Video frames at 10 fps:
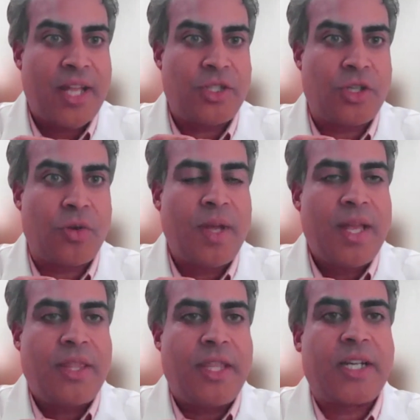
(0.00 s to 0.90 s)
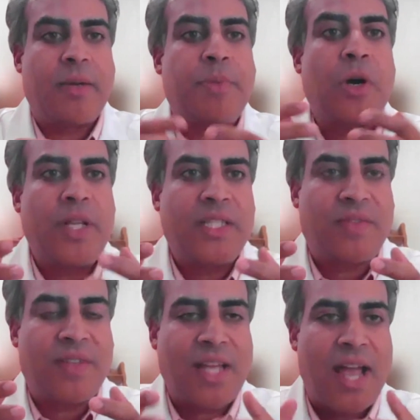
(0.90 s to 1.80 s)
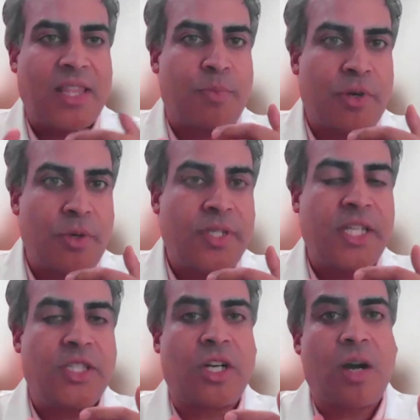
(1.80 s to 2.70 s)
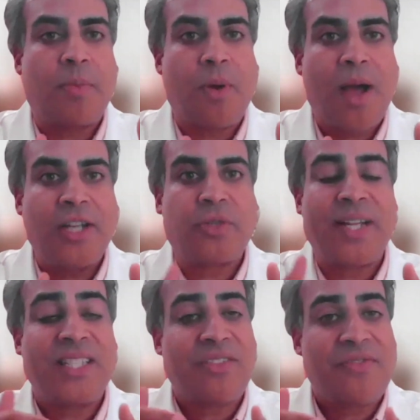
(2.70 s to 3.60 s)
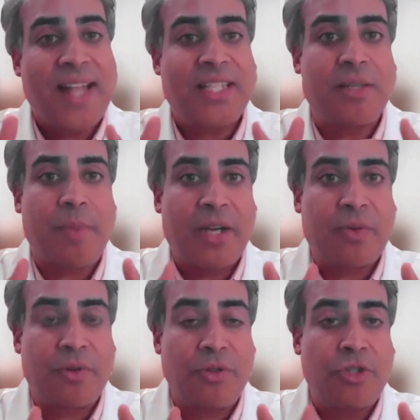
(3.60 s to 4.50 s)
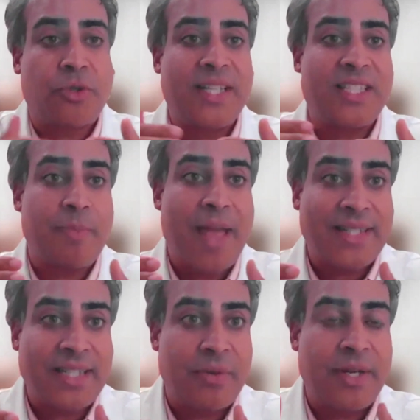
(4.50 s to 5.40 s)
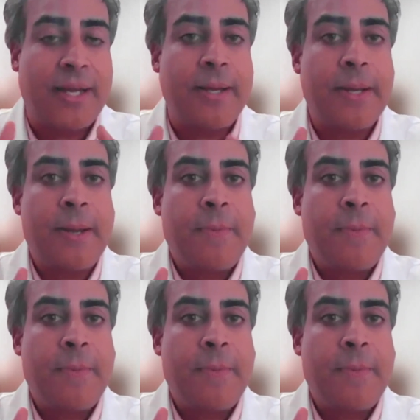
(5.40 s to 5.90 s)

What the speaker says: And so the components of the diet, the proteins, the carbohydrates, the fats, the micronutrients, the bacteria,